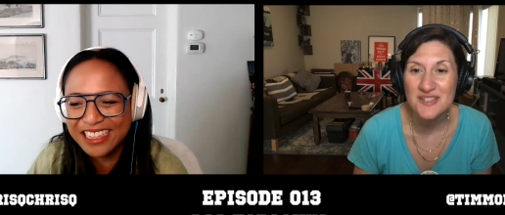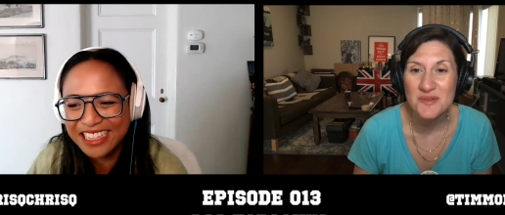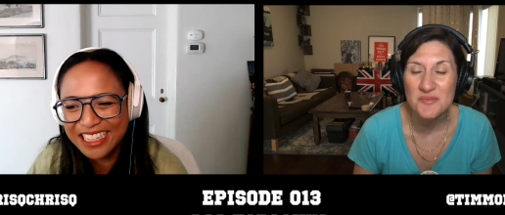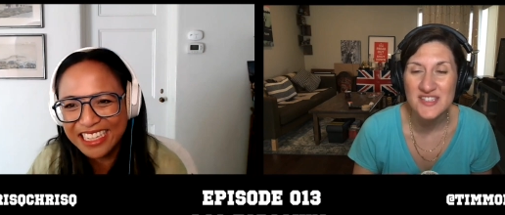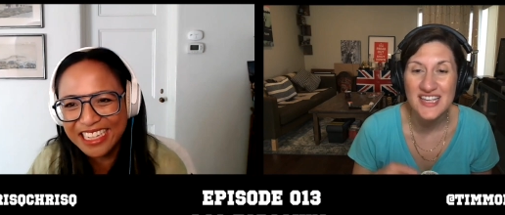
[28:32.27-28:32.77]
Speaker 1: to
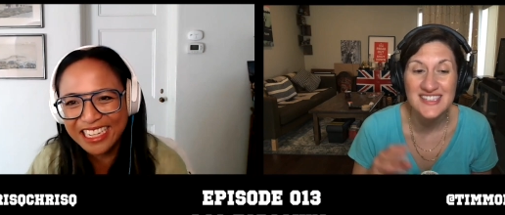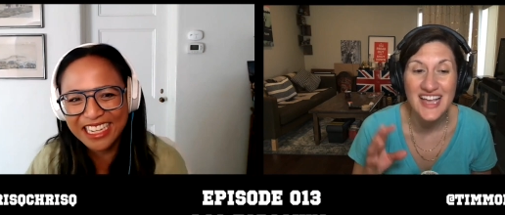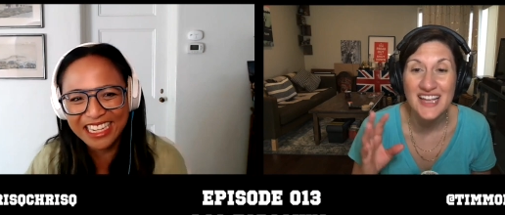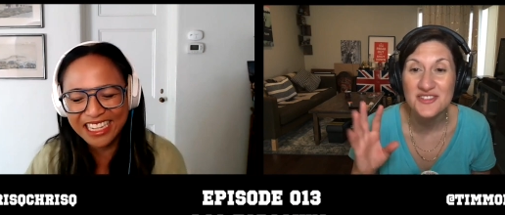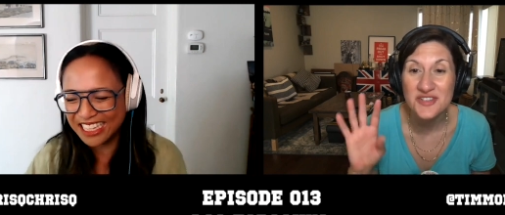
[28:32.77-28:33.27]
be possessed
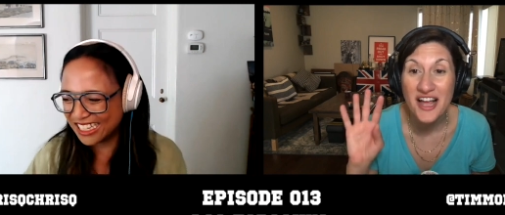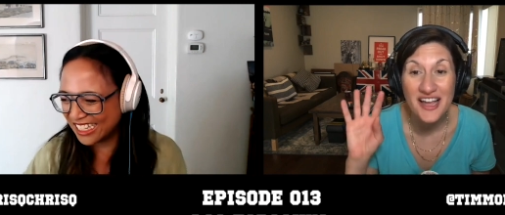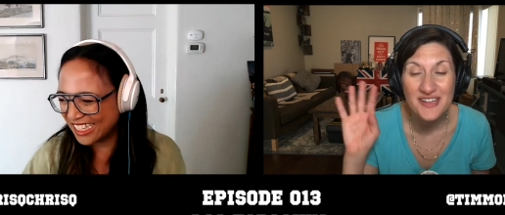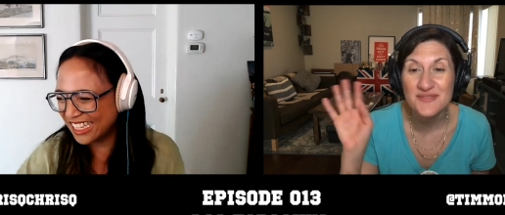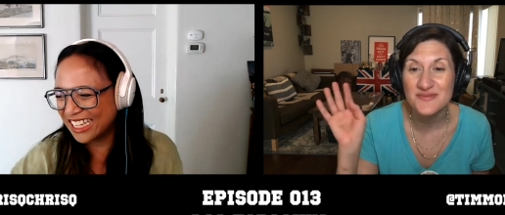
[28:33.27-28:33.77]
i
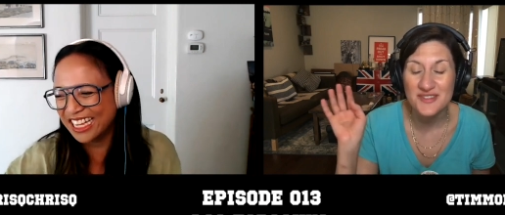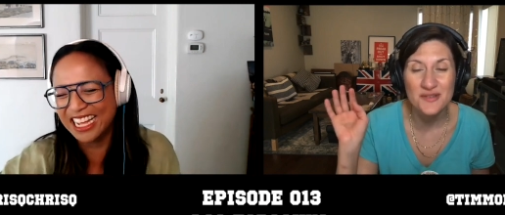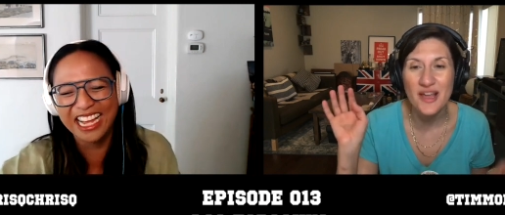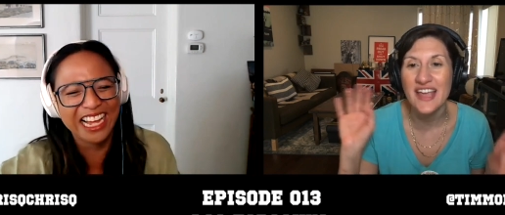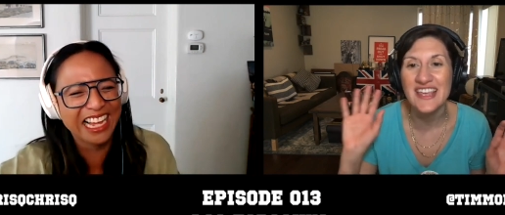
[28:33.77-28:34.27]
i
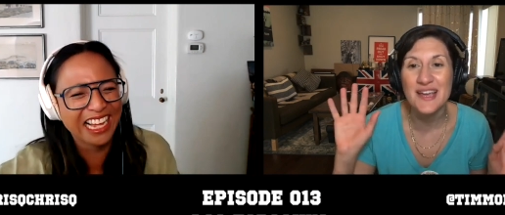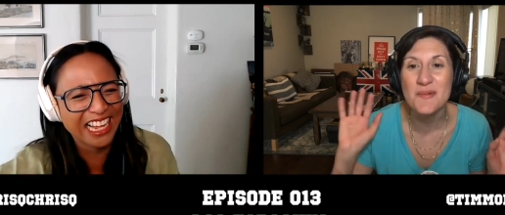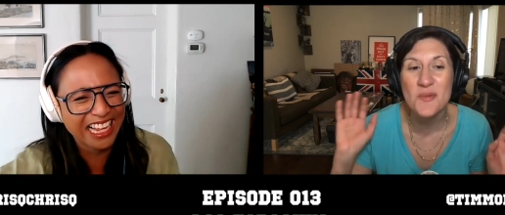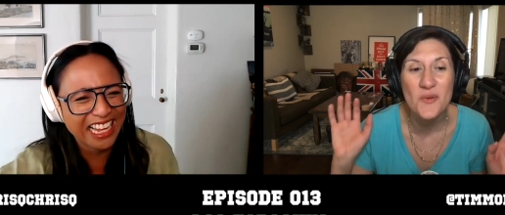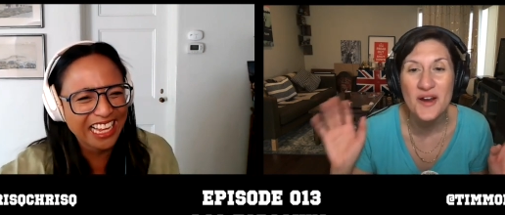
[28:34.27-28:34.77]
i can't
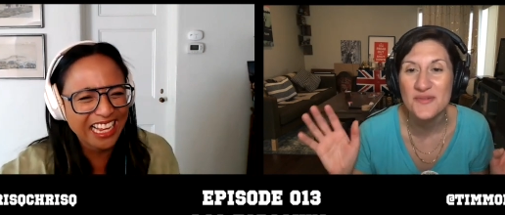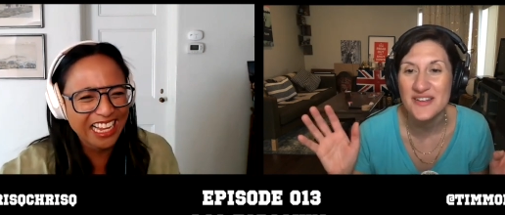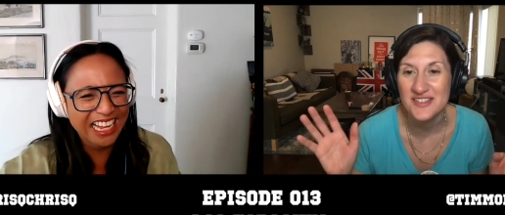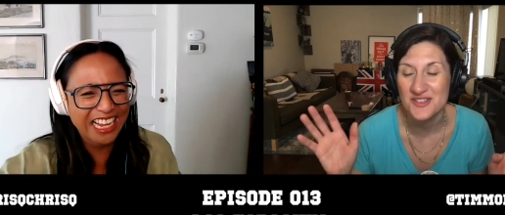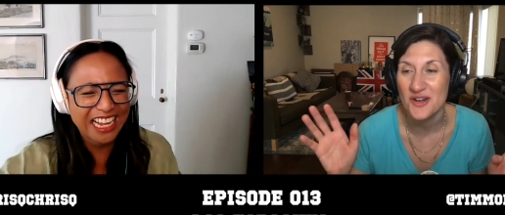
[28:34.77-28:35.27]
remember where i
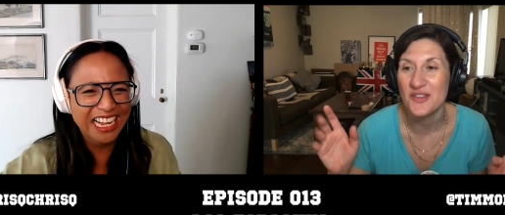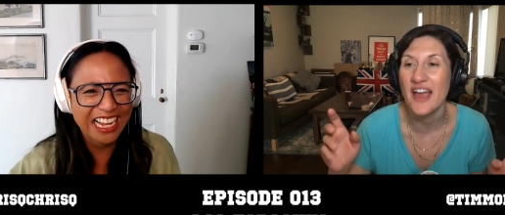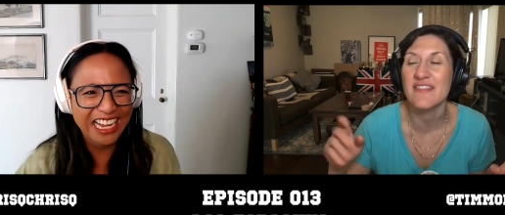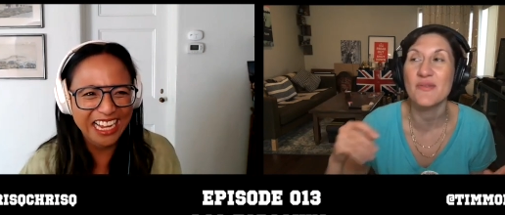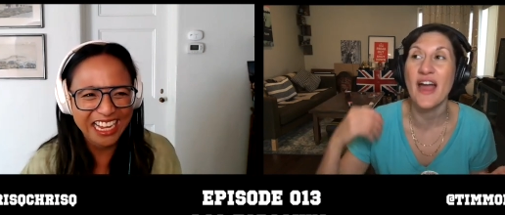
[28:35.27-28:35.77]
read this
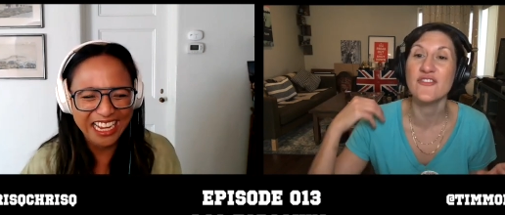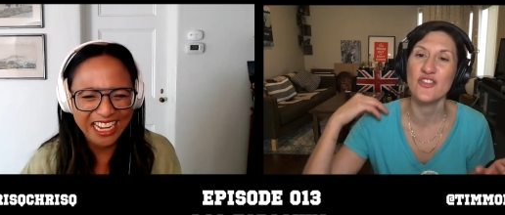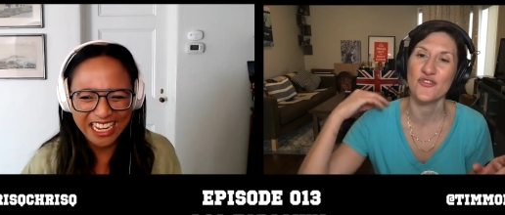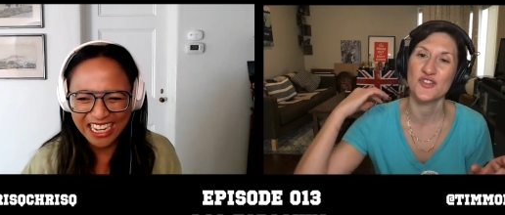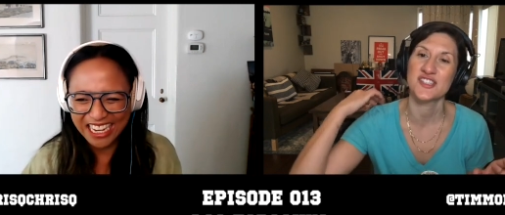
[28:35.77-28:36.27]
I, after
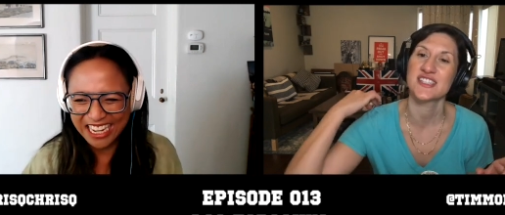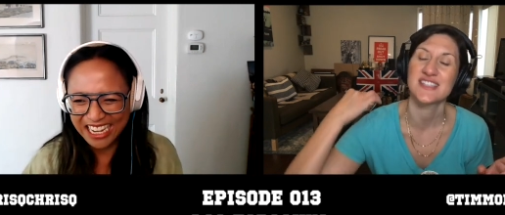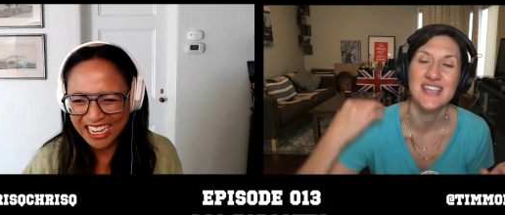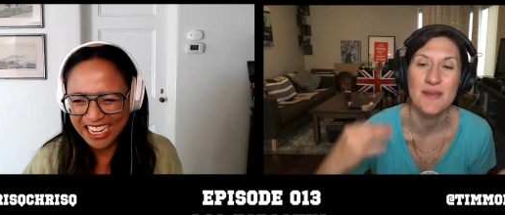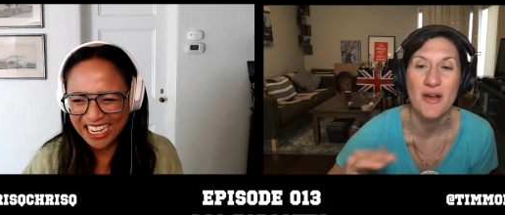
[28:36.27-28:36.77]
the first
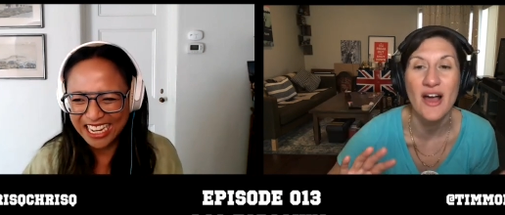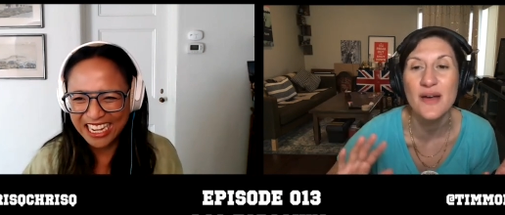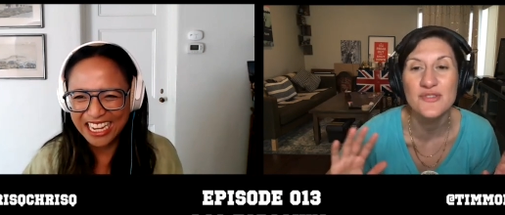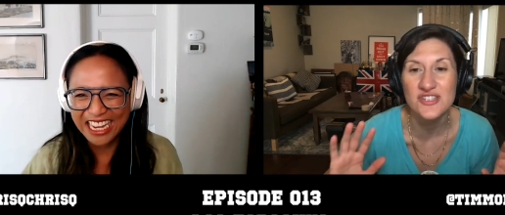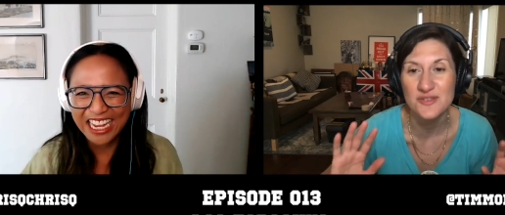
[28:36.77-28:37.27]
season came out i
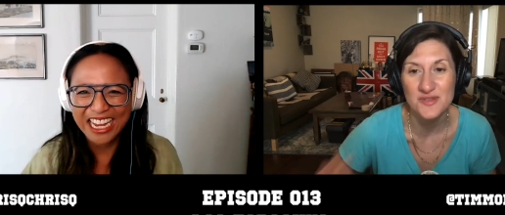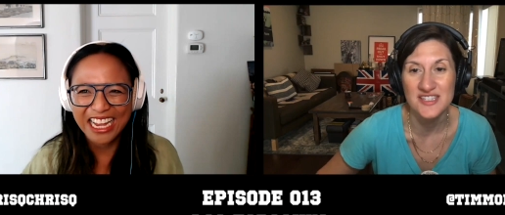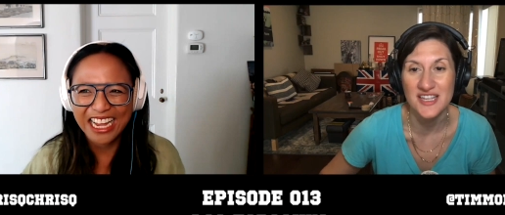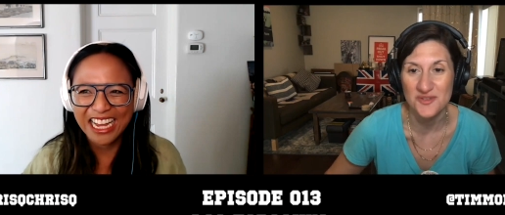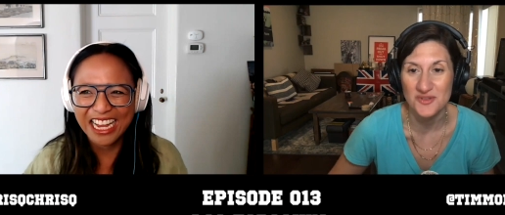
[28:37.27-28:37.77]
was just
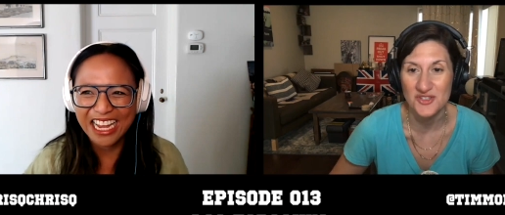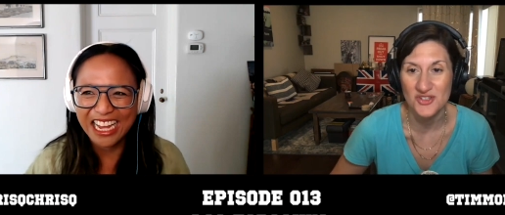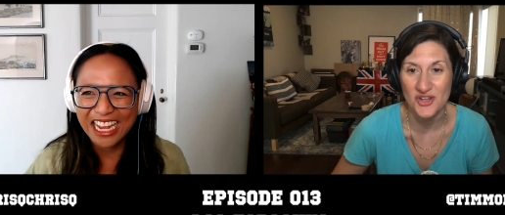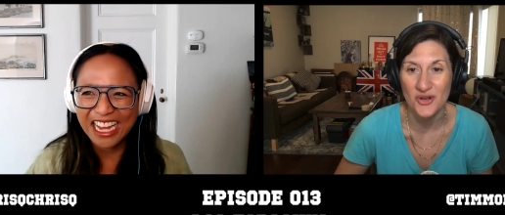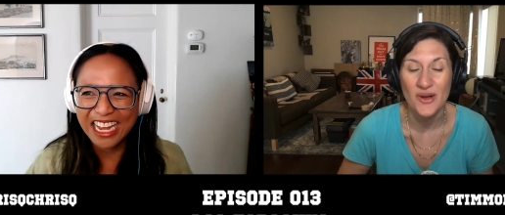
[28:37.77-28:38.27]
obsessed with this
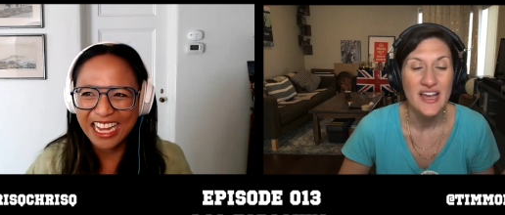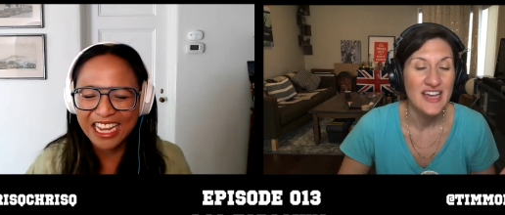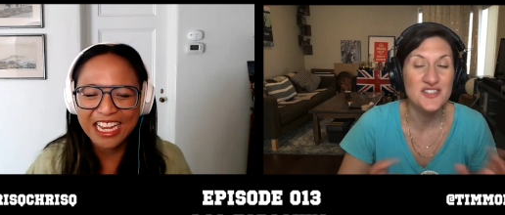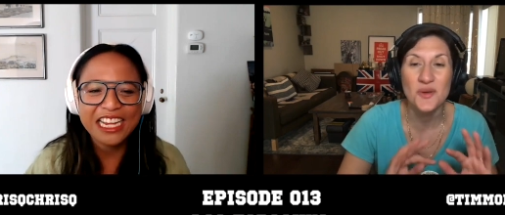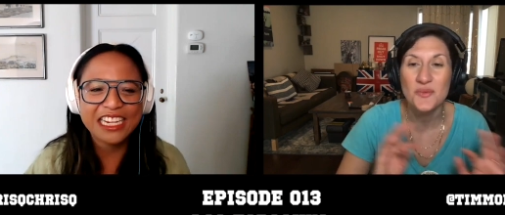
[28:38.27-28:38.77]
show
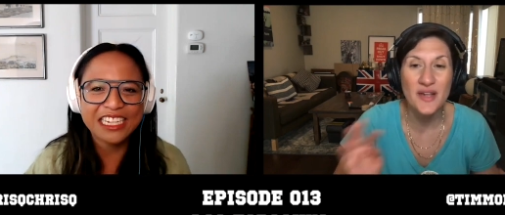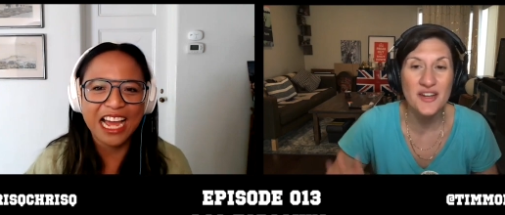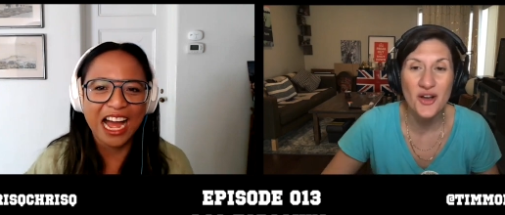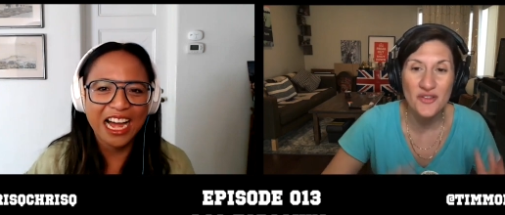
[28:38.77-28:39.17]
and so i read yeah.